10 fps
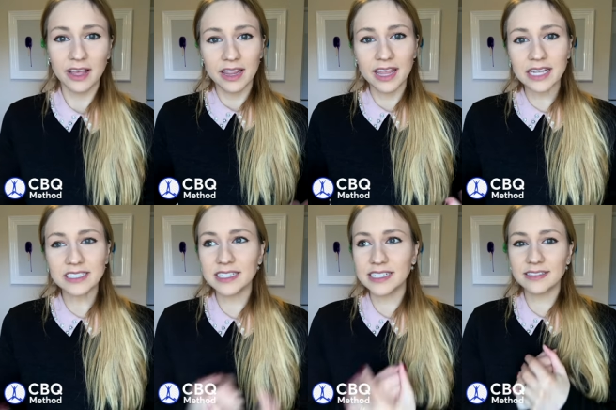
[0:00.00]
The answer
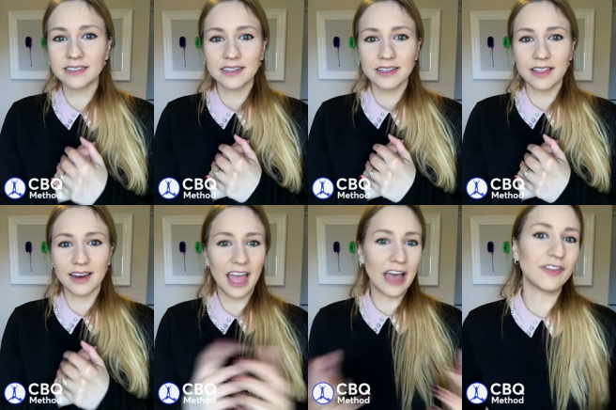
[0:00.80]
is that
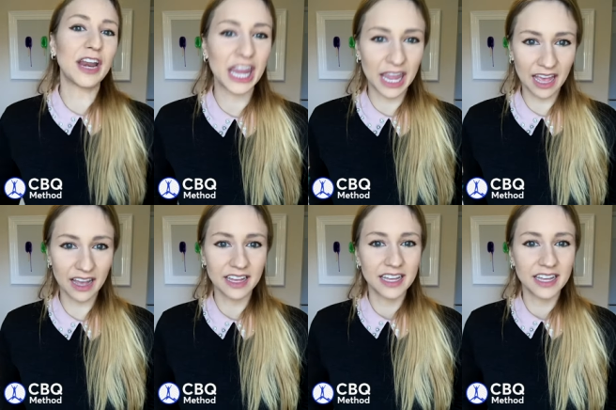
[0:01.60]
everything.